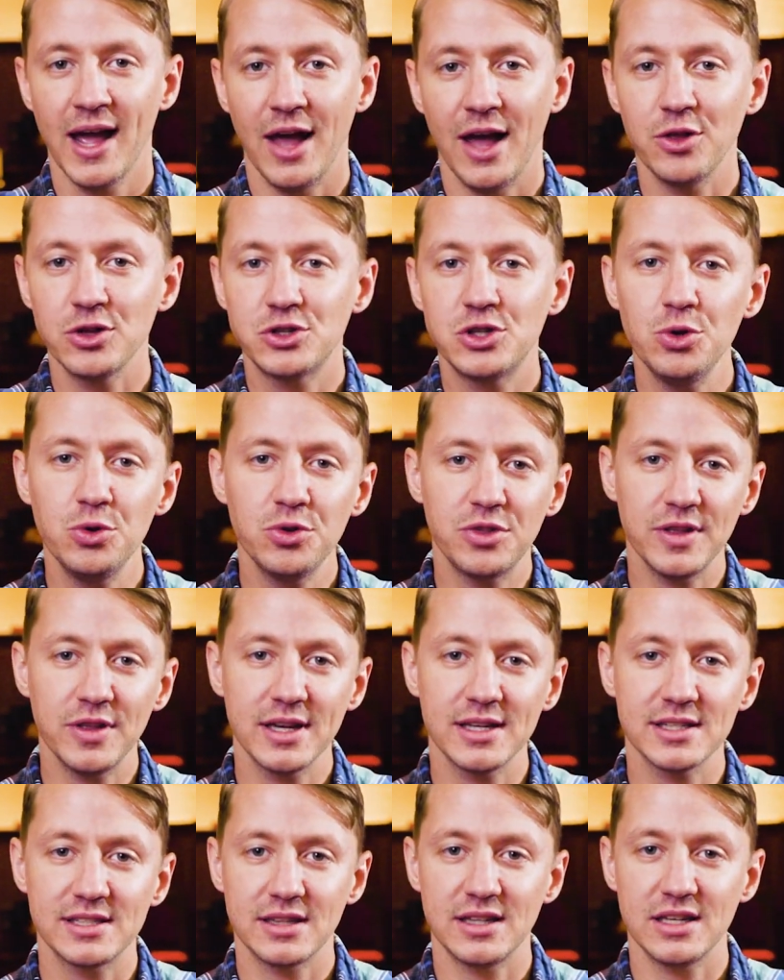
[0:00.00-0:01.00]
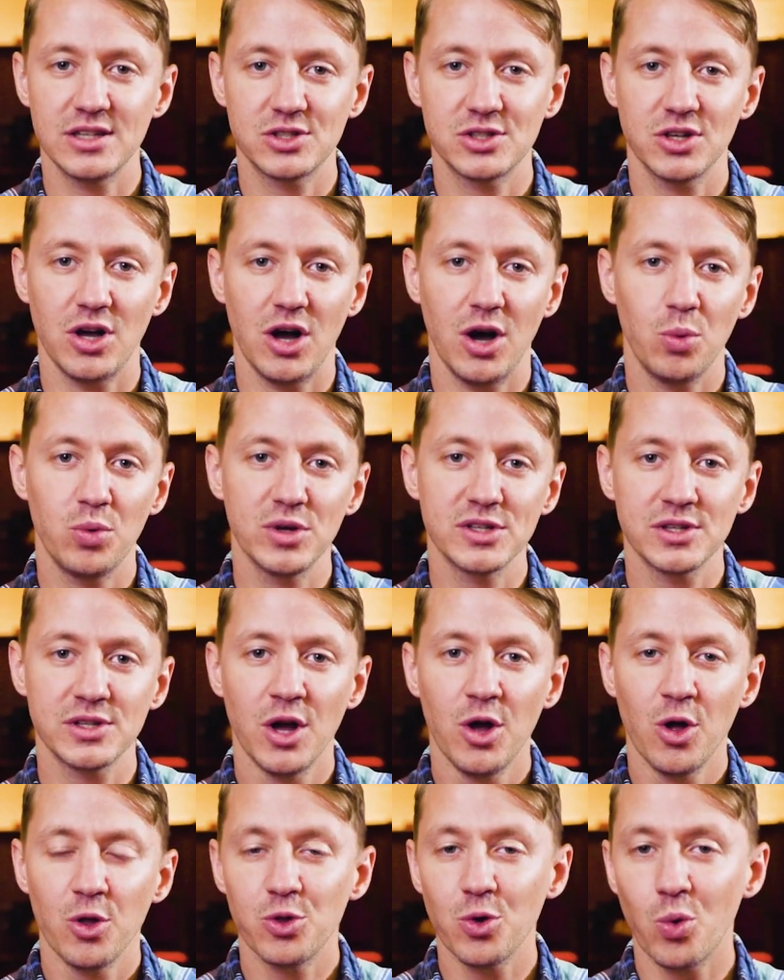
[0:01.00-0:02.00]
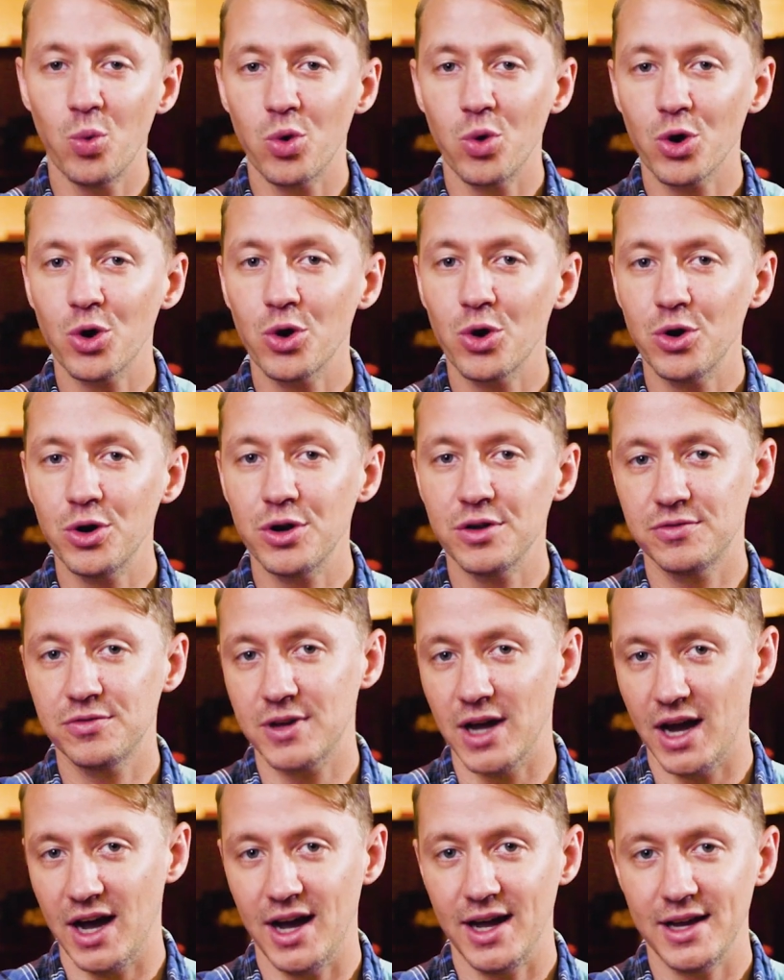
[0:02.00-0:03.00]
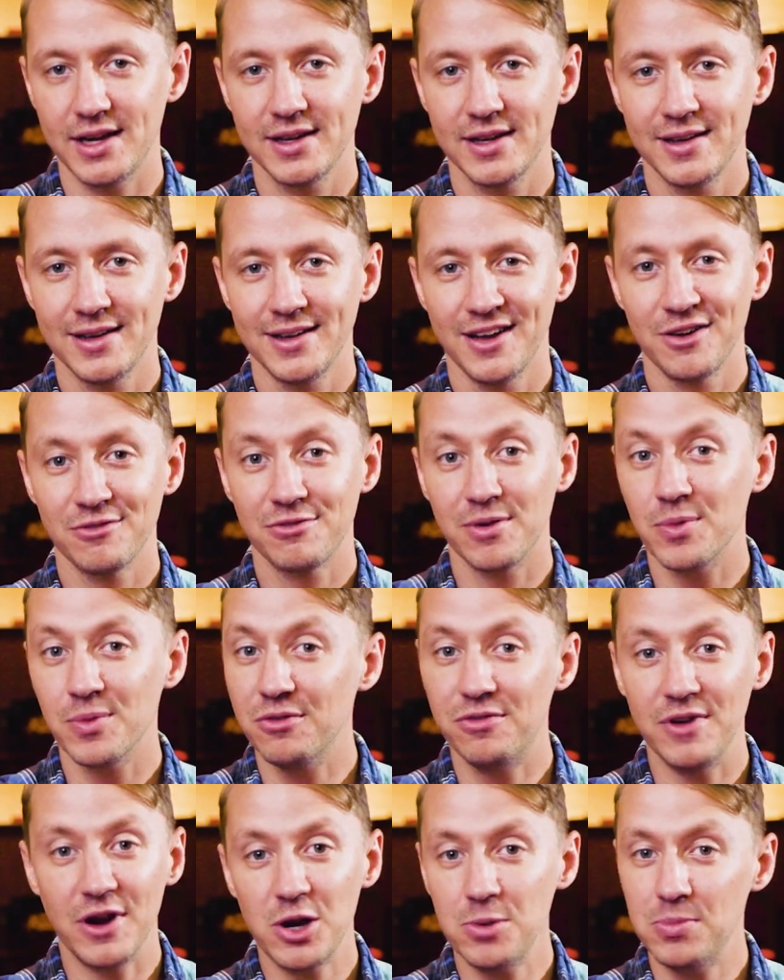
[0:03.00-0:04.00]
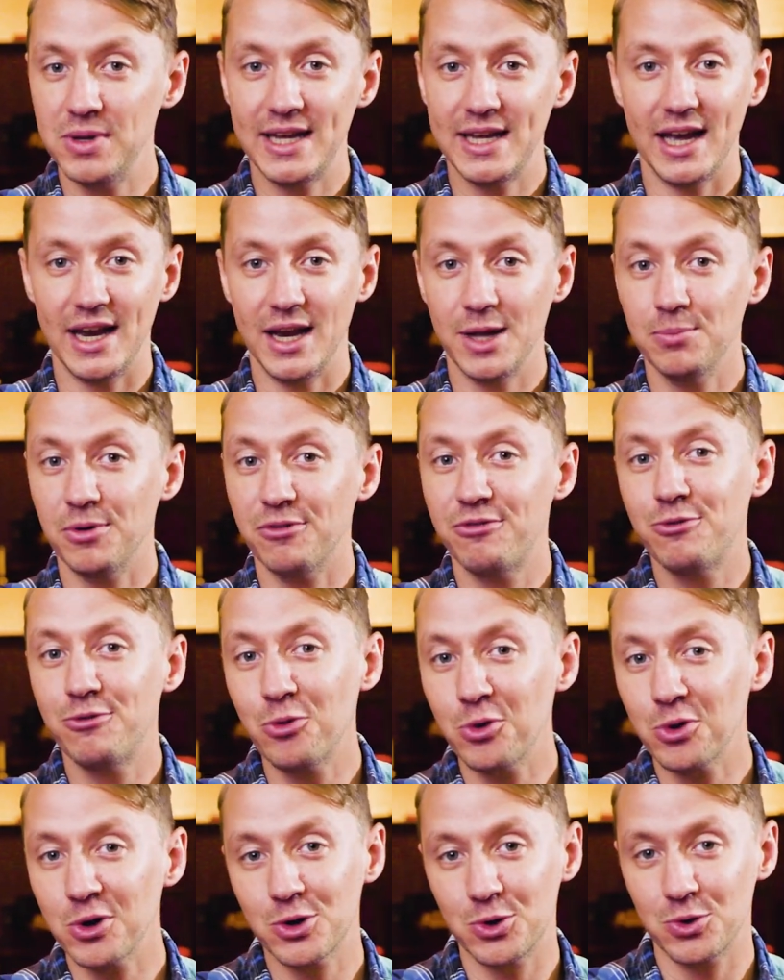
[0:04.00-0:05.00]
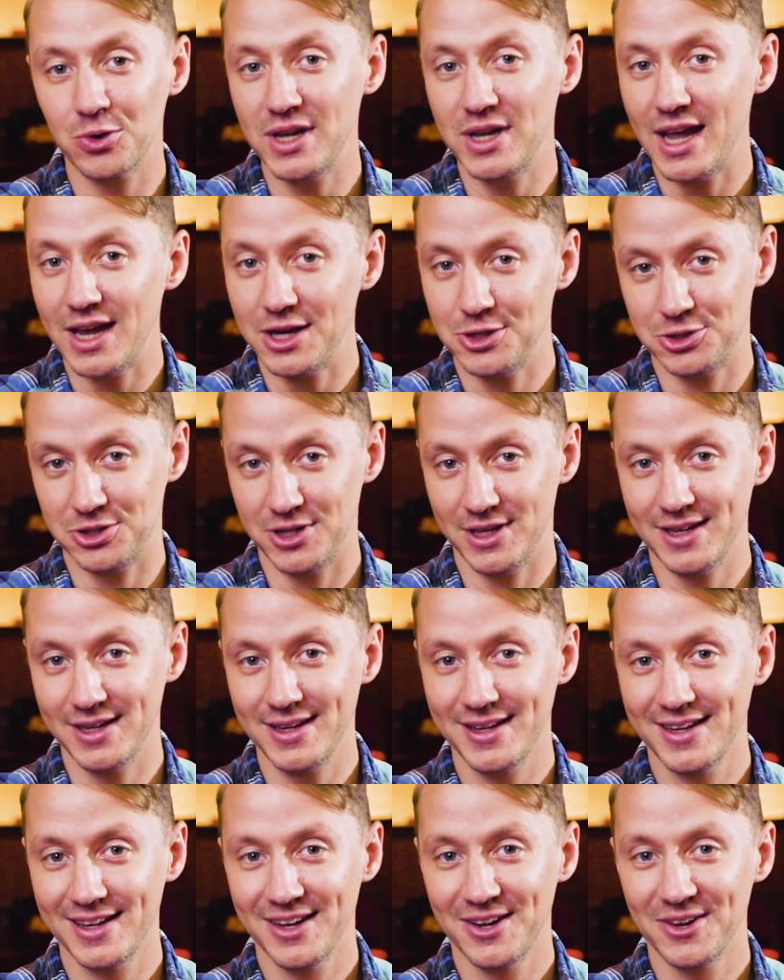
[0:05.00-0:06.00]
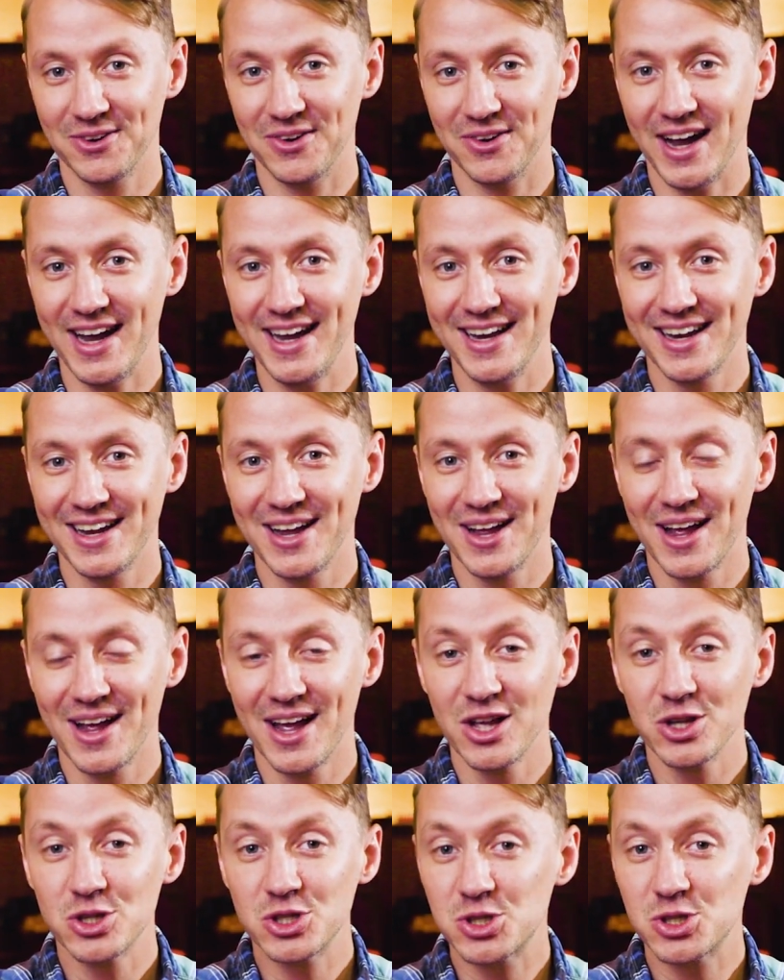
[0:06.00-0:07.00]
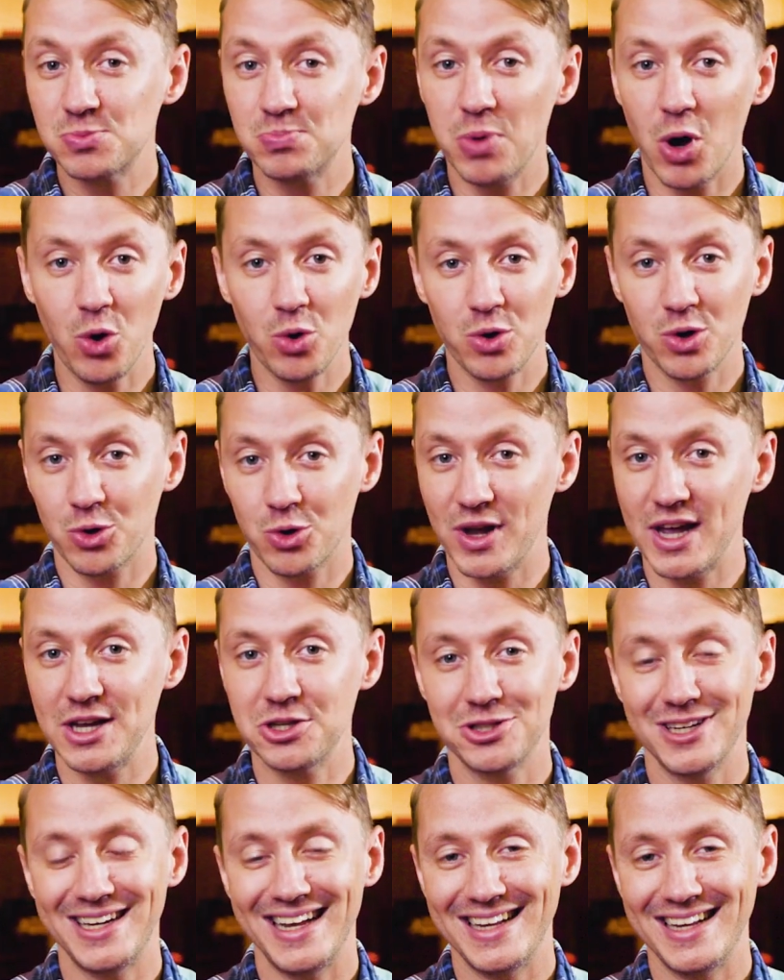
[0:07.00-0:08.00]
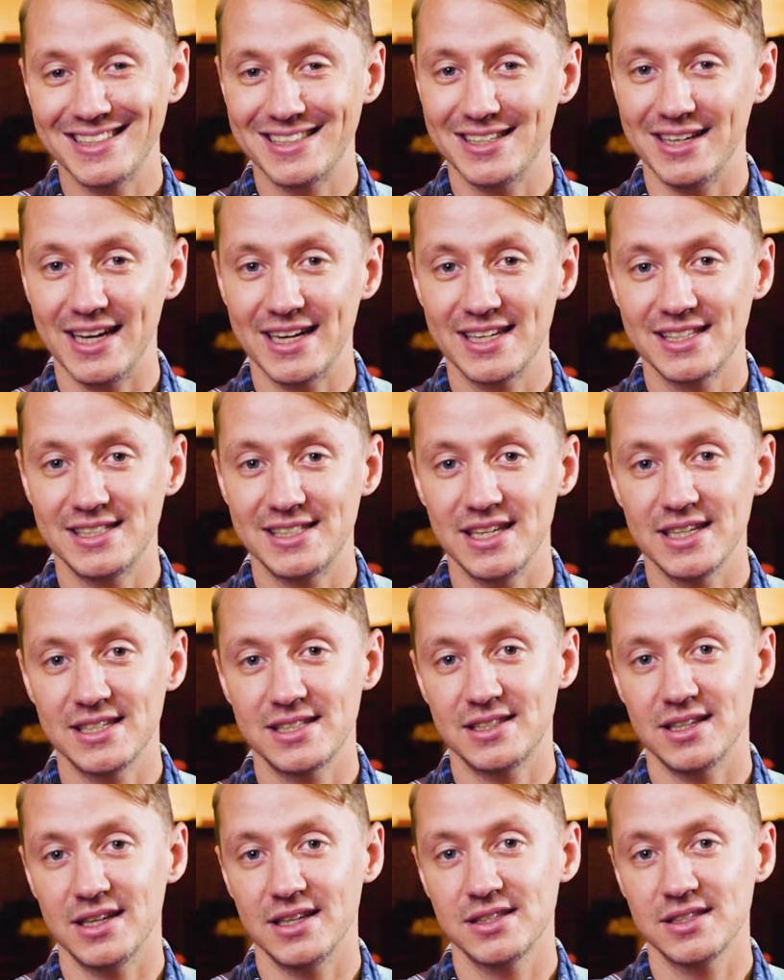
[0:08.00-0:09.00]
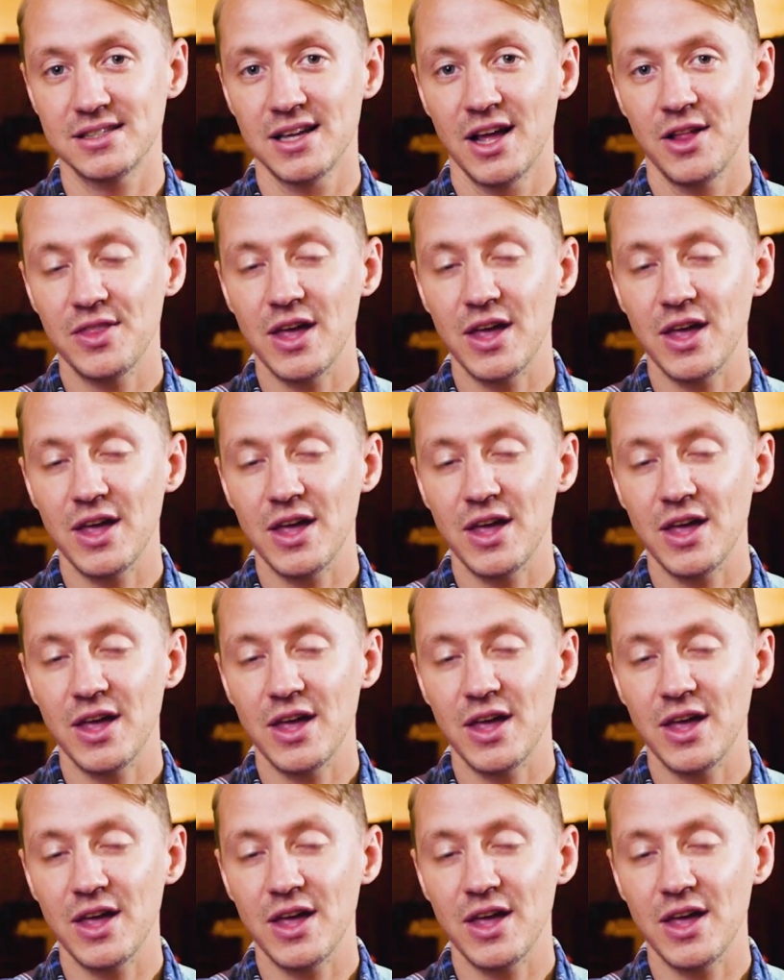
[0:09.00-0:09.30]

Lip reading: And the two things that they saw was the word of God from the very beginning, before creation, right, spoke creation into existence.